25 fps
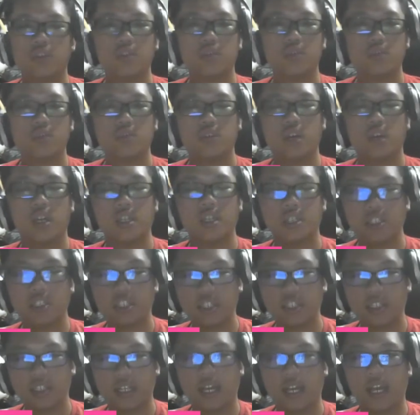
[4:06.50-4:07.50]
to
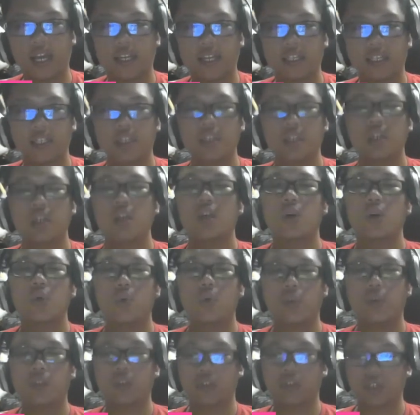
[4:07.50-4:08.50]
understand
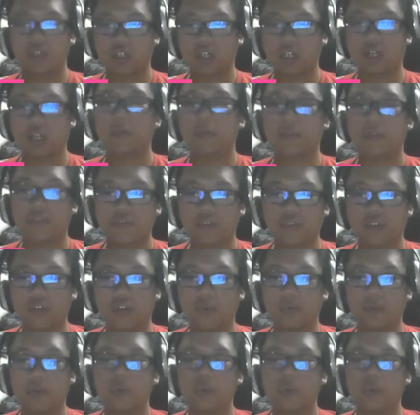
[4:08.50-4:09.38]
where you're coming from.